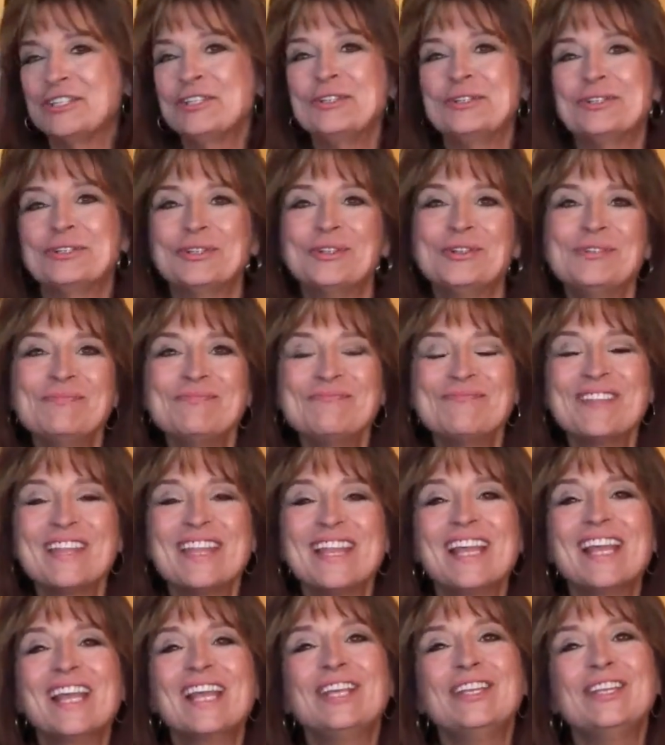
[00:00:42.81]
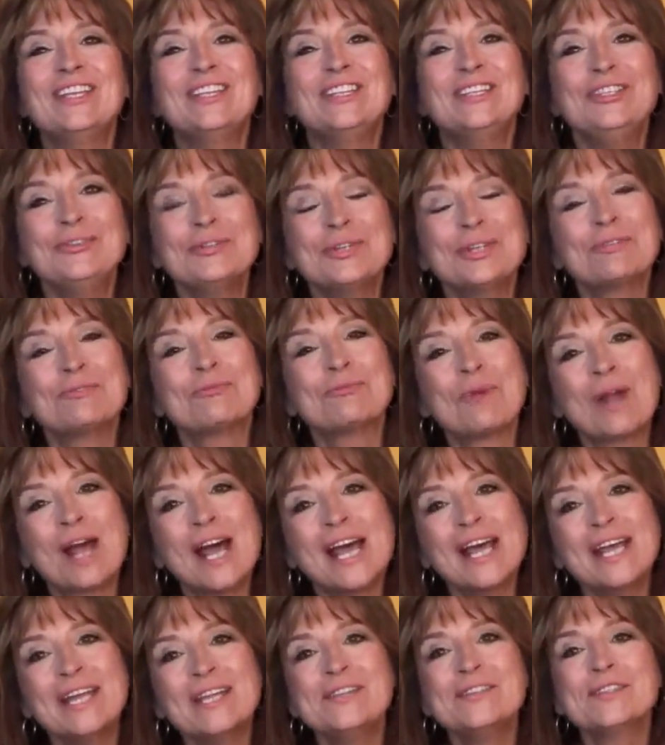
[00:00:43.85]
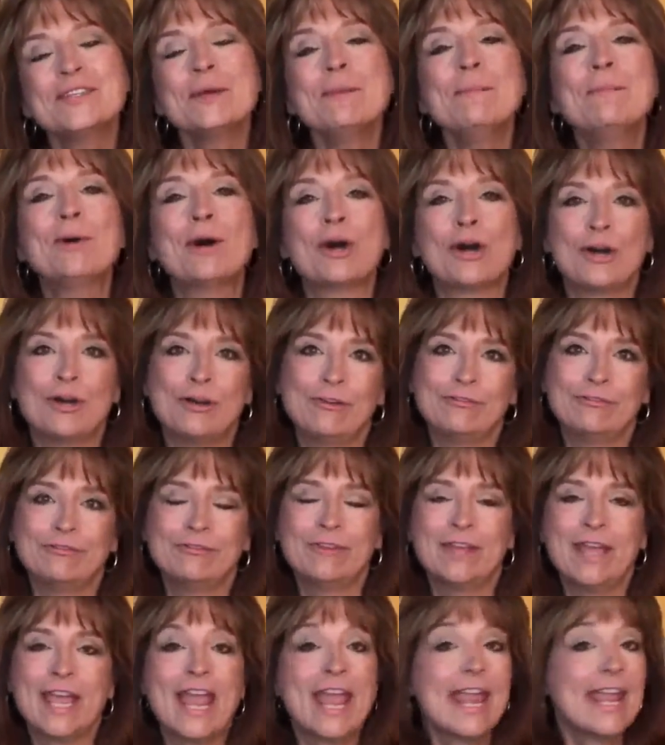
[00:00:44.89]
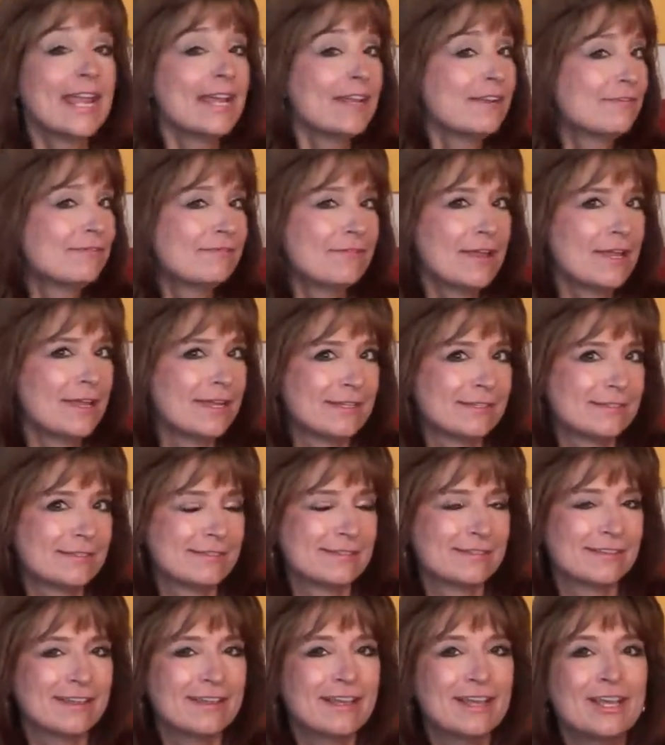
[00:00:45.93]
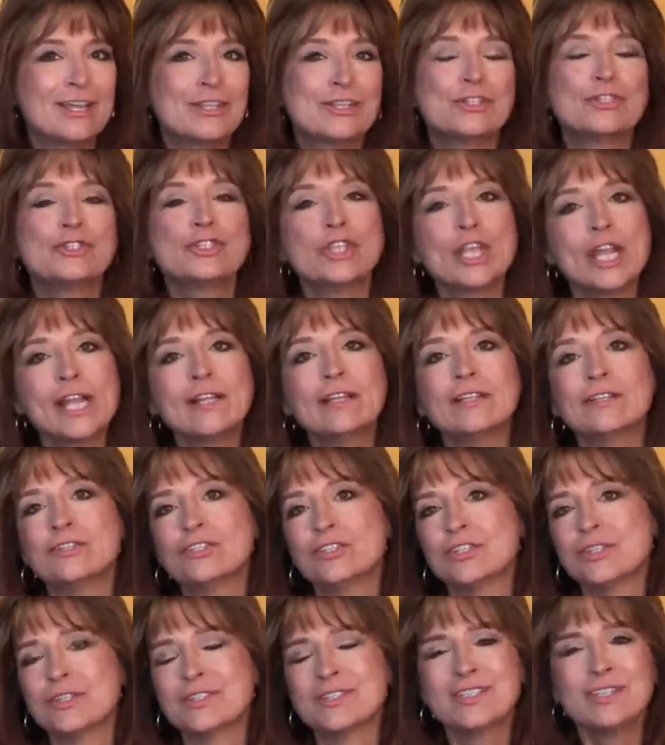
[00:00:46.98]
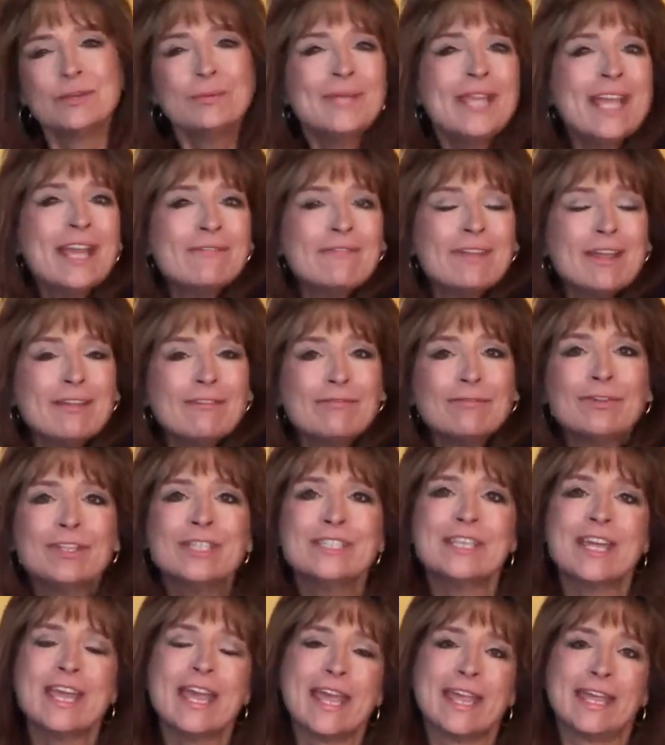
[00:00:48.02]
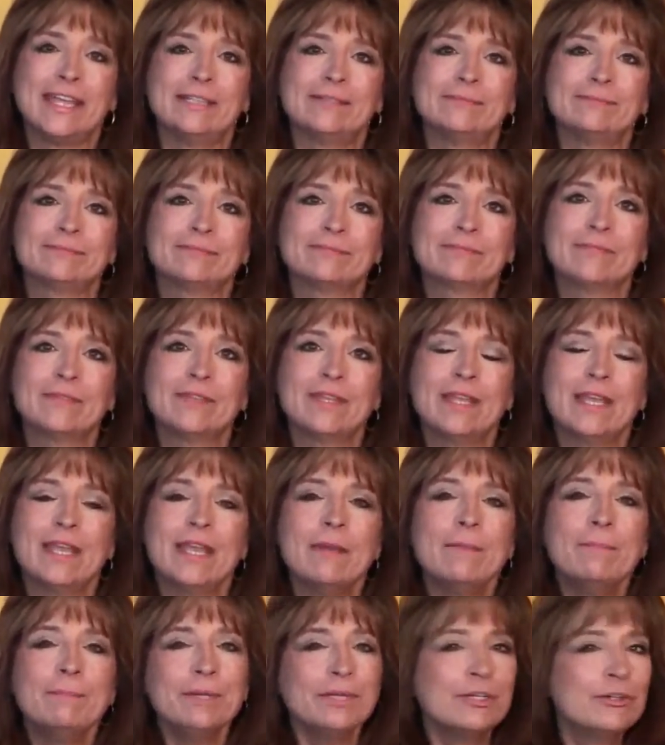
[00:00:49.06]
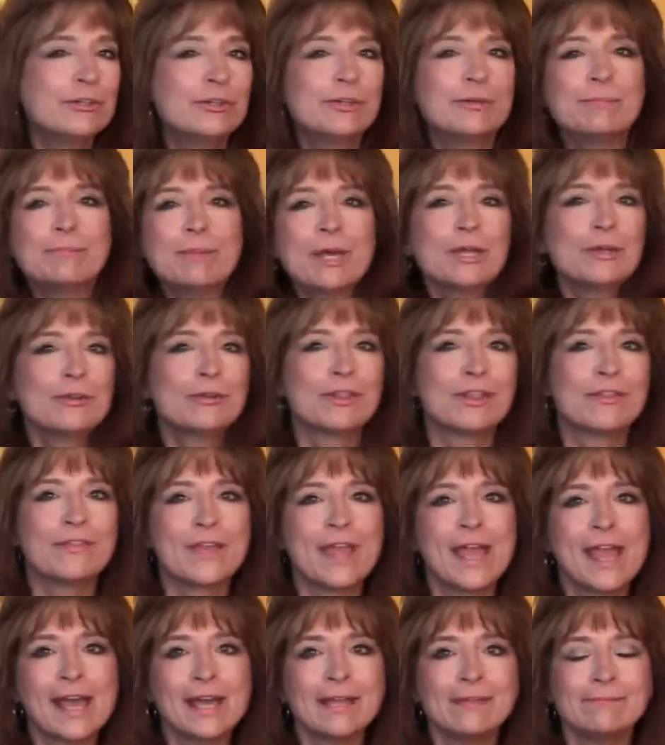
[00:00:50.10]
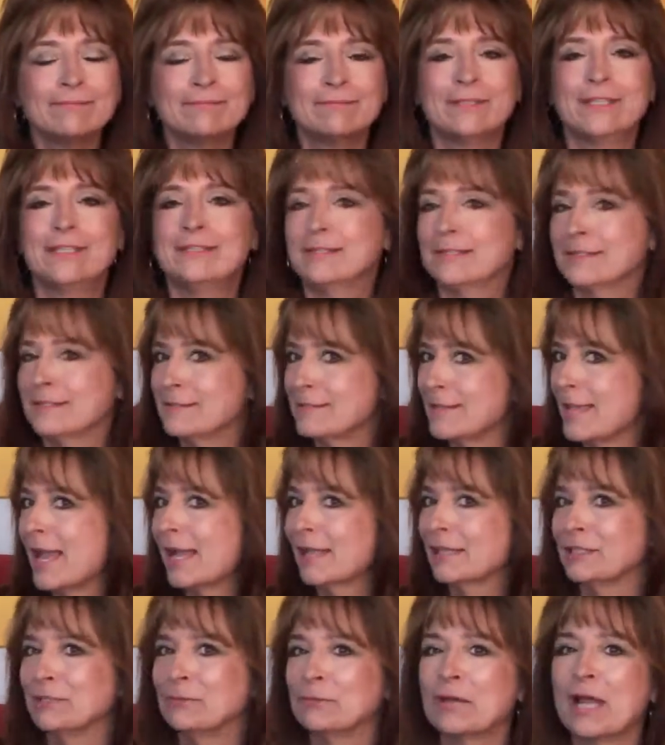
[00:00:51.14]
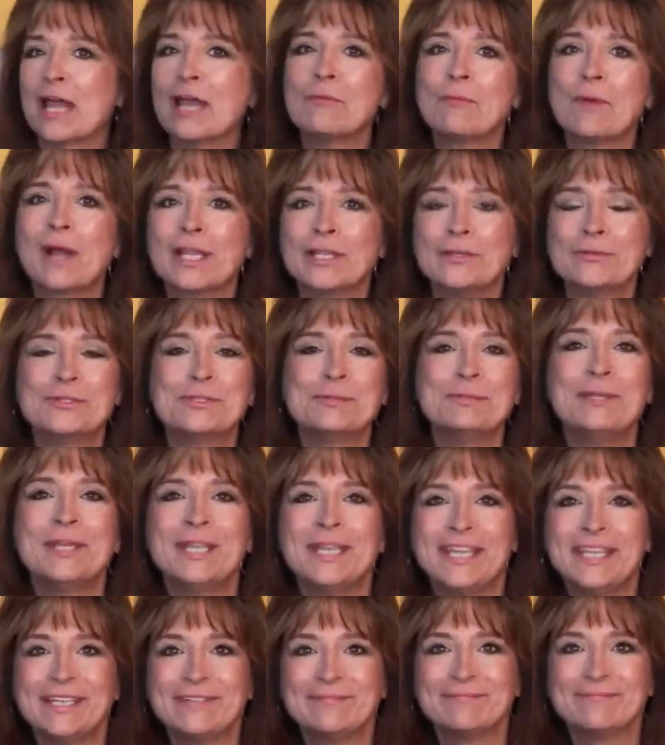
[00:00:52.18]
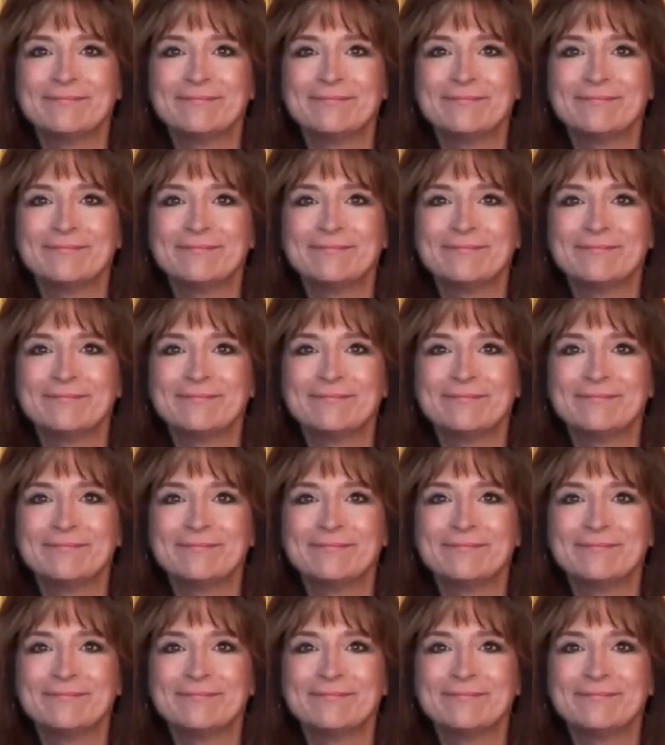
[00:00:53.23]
you can rise above and face the challenges that we have every day. Bigger and better than that is exactly what I want you to be.